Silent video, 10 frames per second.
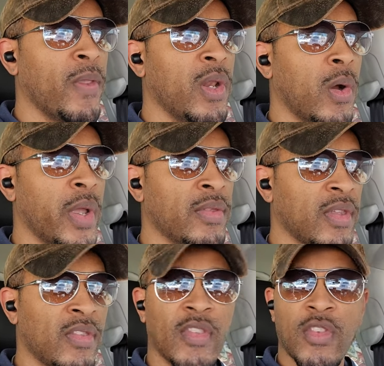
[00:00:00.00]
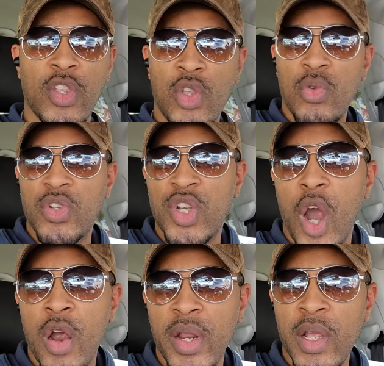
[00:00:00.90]
you know, it's this huge
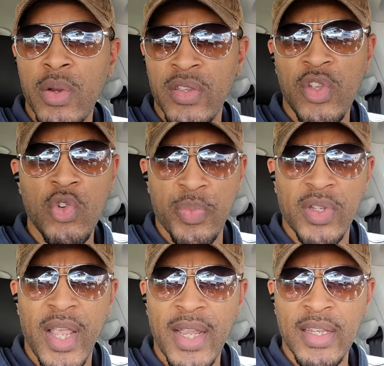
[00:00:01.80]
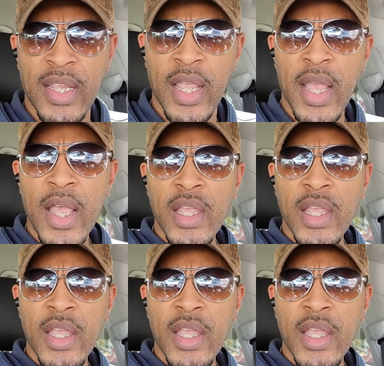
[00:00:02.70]
guarding or this huge protecting,